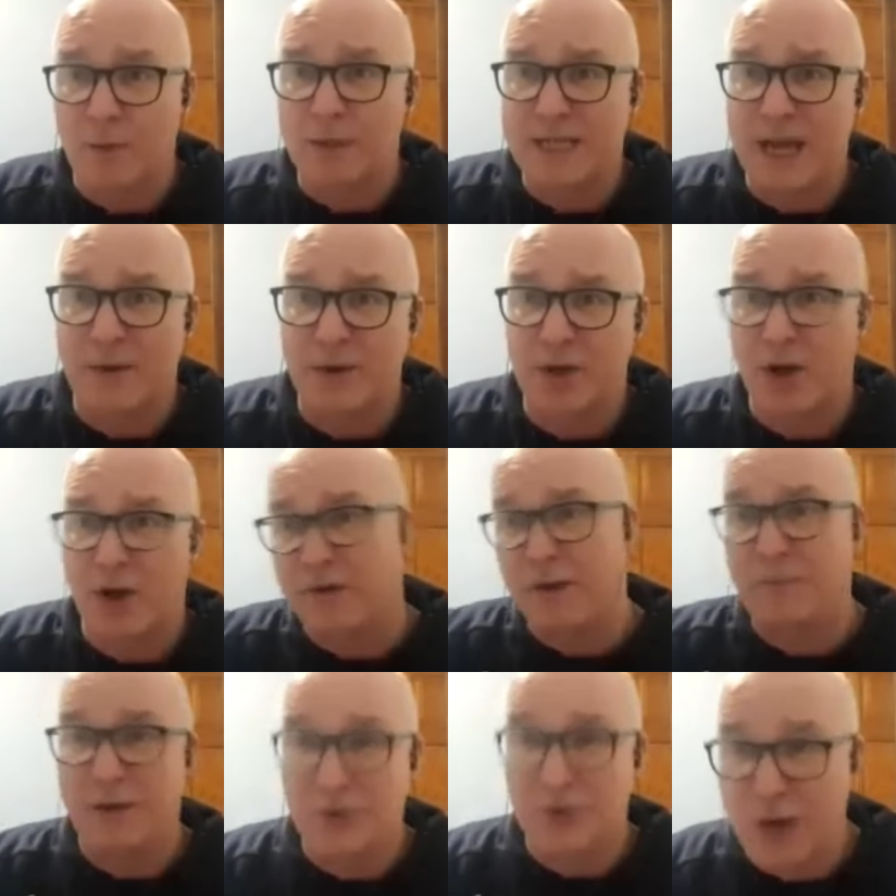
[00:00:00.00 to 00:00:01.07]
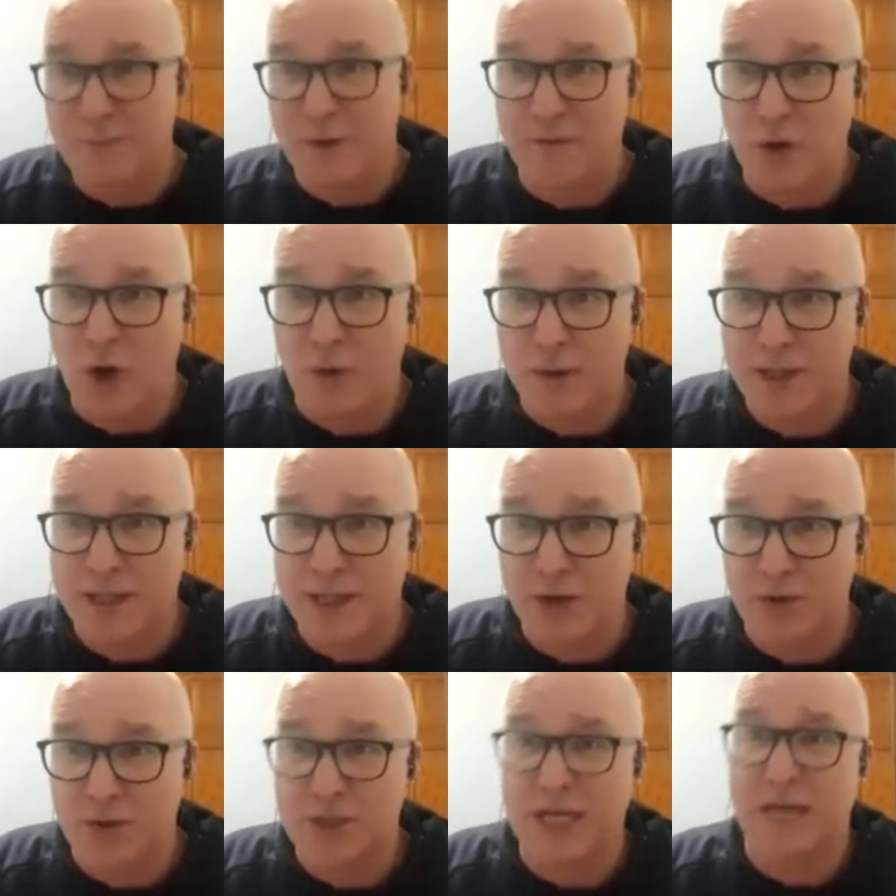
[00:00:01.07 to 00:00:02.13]
where Sarah Dervan had been dropped off the Galway
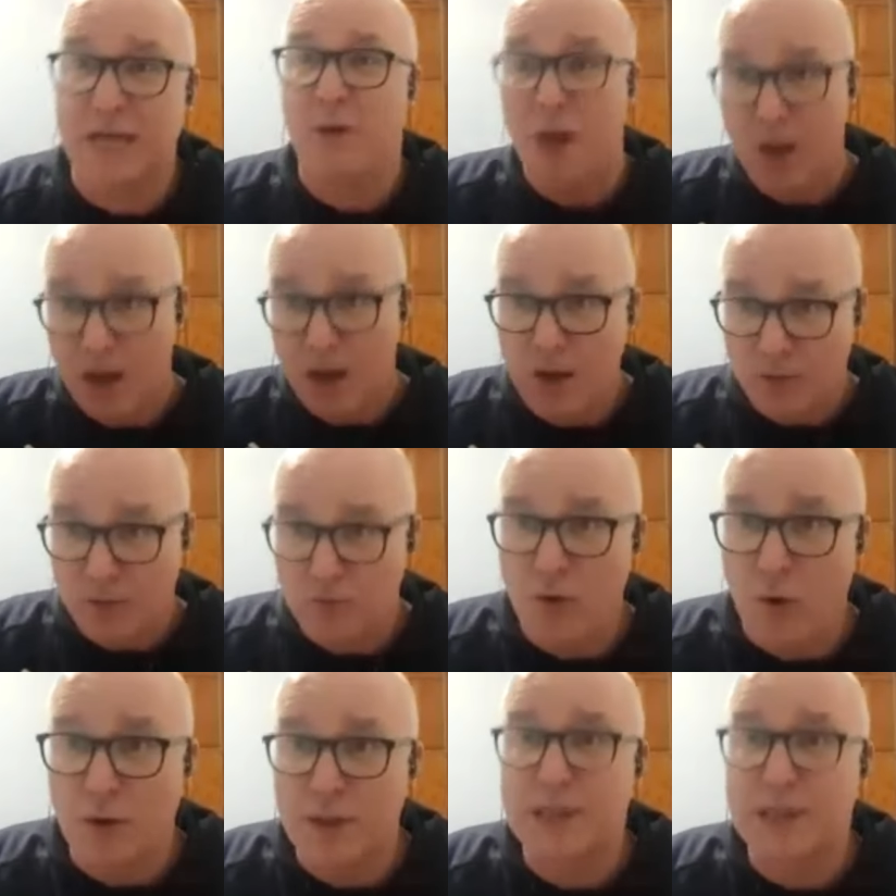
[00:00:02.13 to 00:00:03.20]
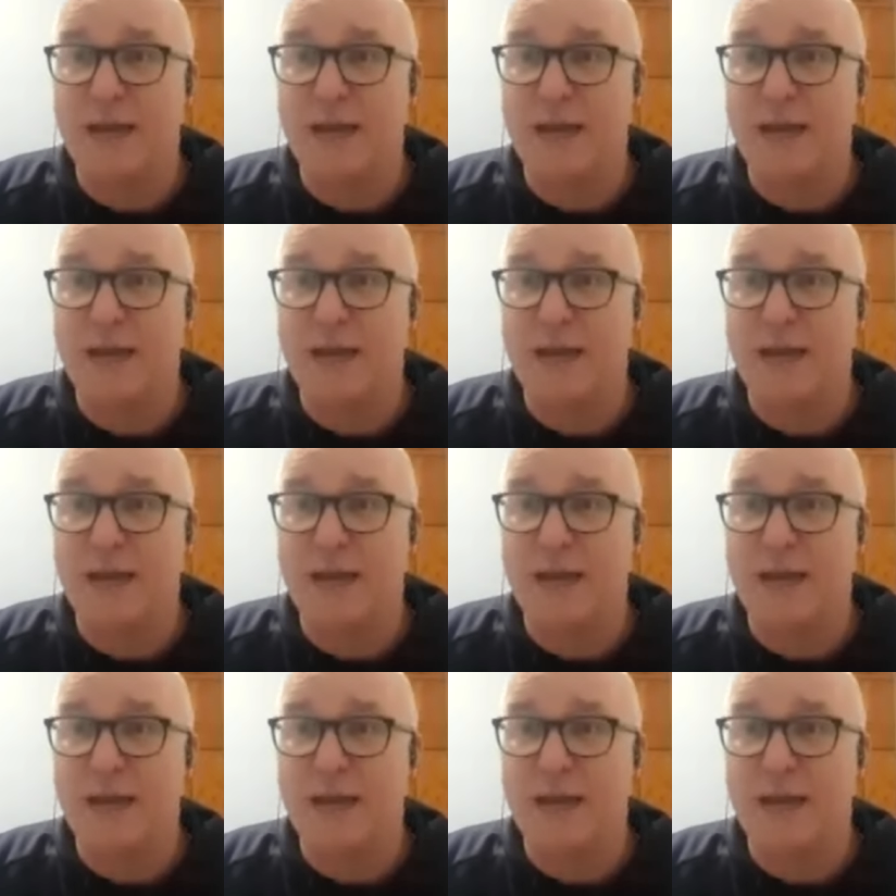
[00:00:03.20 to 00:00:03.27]
senior team rolled their mm-hmm.